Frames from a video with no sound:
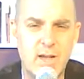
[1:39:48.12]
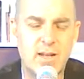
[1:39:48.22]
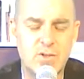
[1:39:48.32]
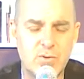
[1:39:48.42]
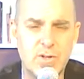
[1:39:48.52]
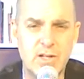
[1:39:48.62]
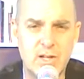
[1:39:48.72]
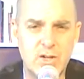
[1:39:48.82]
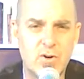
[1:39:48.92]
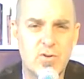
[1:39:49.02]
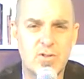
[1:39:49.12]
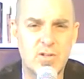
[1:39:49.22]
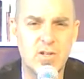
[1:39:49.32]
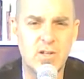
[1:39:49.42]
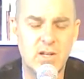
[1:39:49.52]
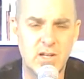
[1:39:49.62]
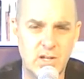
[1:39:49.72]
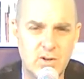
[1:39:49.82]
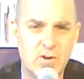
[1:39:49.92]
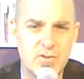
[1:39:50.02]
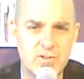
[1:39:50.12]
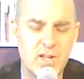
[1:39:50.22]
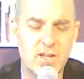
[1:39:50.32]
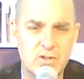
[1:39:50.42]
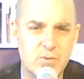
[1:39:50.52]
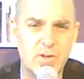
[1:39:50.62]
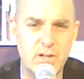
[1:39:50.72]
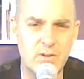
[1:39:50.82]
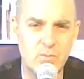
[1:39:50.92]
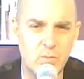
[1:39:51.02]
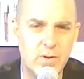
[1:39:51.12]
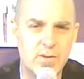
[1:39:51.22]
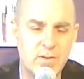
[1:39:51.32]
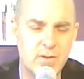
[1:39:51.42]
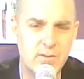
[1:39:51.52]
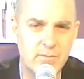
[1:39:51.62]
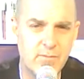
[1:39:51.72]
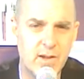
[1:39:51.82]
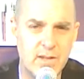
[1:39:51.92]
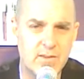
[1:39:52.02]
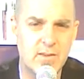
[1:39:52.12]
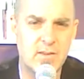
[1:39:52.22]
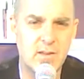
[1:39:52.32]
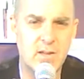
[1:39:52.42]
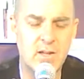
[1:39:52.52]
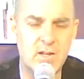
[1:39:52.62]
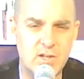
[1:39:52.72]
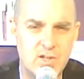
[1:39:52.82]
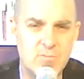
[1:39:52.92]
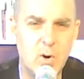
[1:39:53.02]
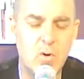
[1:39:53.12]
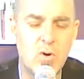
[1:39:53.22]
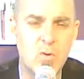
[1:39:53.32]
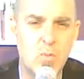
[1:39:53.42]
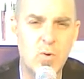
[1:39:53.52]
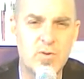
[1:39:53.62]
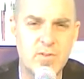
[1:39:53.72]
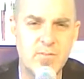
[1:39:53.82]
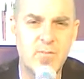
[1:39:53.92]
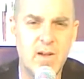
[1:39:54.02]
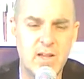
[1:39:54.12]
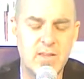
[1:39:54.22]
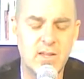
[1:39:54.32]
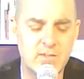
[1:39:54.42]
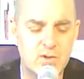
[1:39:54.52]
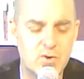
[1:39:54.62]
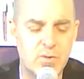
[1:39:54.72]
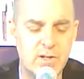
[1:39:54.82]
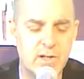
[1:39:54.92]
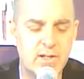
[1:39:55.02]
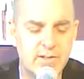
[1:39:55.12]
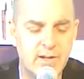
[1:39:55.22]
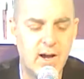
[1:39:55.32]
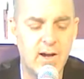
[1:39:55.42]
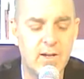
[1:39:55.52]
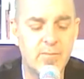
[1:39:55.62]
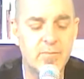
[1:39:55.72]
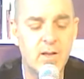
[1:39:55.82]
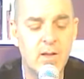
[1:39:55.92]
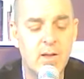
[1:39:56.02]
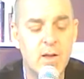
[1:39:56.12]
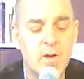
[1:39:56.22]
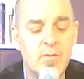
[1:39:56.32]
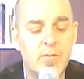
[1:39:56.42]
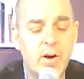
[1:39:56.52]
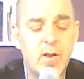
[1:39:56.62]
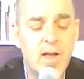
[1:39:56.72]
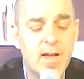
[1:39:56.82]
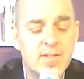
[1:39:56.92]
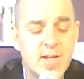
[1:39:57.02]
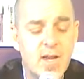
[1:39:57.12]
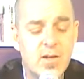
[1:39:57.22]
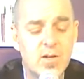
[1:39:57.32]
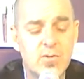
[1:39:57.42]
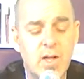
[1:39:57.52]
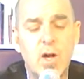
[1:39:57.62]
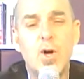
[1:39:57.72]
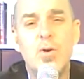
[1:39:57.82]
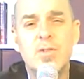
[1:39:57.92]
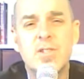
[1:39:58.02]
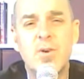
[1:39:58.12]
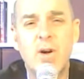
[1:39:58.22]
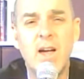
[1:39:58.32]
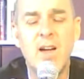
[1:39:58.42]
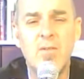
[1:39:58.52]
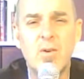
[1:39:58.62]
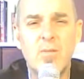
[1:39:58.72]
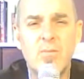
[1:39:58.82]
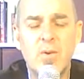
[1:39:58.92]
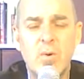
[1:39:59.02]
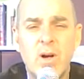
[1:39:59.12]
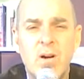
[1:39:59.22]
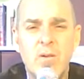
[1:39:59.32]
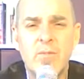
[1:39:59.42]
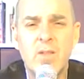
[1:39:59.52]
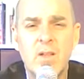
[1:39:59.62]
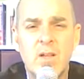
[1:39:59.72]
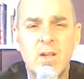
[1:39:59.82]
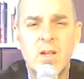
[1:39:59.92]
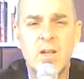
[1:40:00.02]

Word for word: To that tree, he cursed it, and he cursed that tree with faith. He spoke words of faith, and the tree died. For verily I say unto you that whosoever, well,